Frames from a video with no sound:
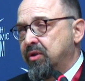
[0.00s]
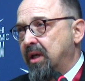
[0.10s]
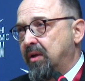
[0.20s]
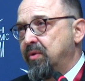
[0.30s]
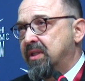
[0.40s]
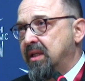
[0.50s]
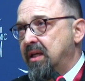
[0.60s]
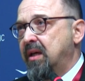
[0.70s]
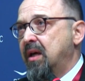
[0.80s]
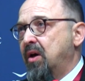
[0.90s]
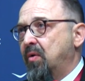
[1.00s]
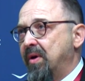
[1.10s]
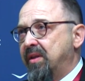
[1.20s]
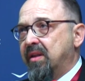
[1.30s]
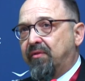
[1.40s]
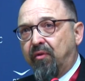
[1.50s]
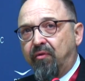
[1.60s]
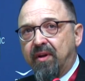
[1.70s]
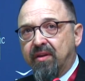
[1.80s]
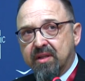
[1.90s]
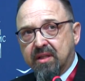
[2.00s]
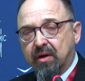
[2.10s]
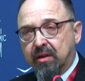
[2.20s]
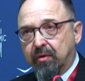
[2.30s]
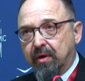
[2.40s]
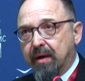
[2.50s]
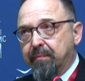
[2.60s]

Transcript: and we see whether they fulfill these criteria.